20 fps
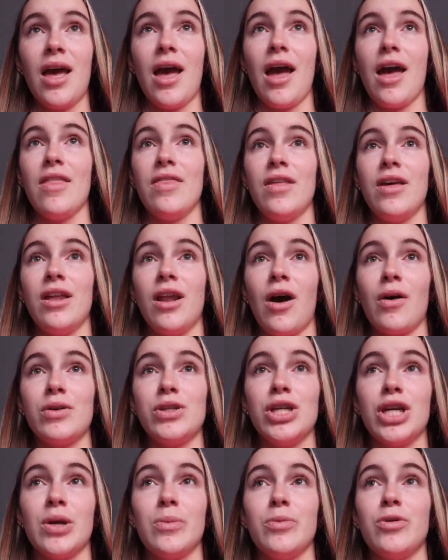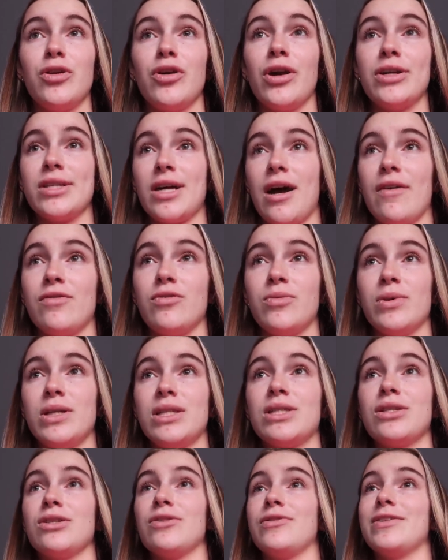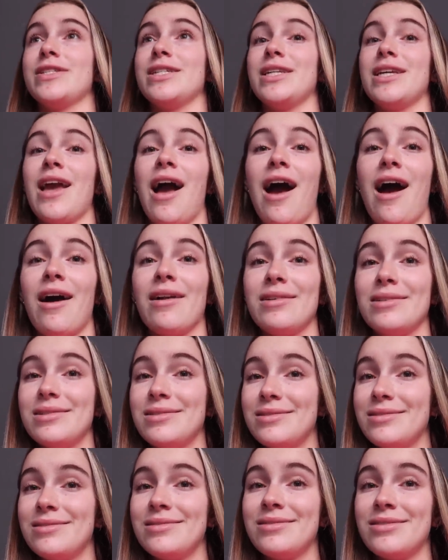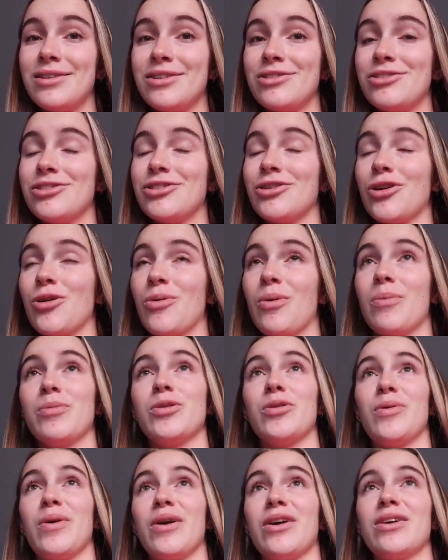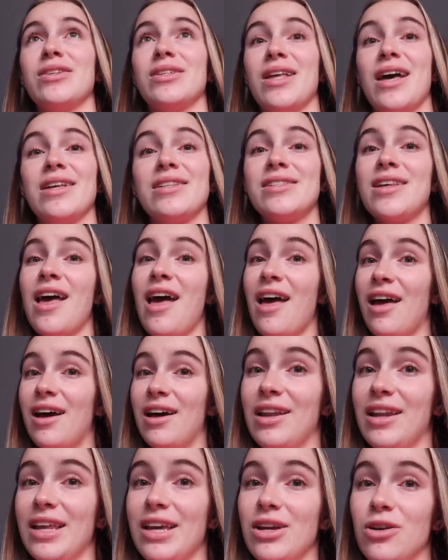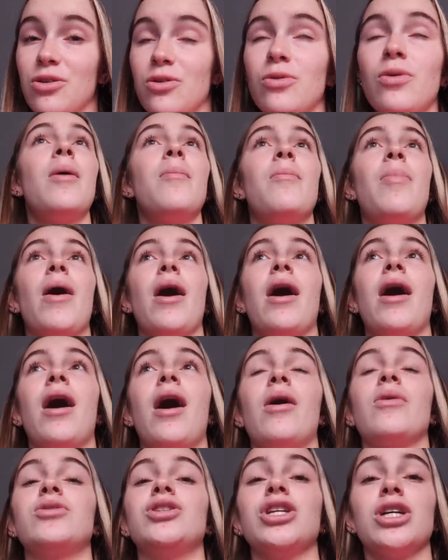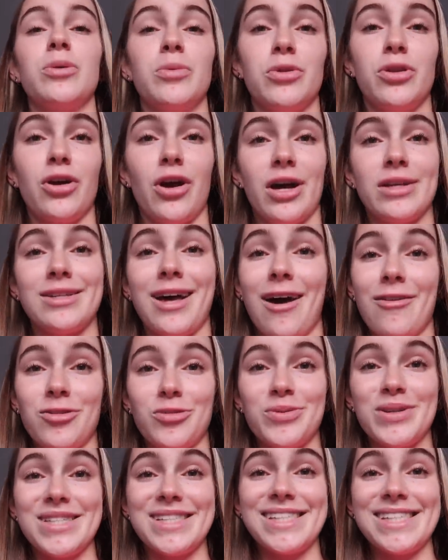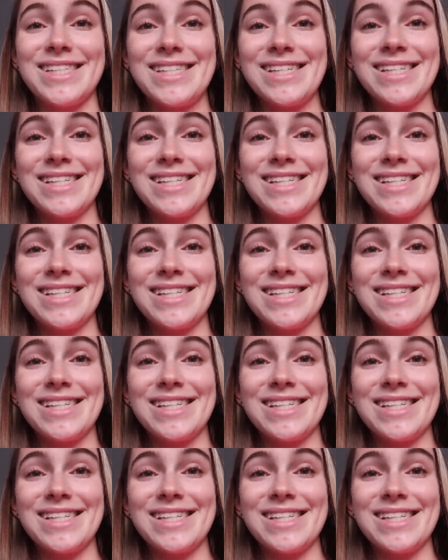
and then I'll check in with you guys afterwards because obviously can't show you what I'm doing because that's illegal, but I'll check in with you guys afterwards.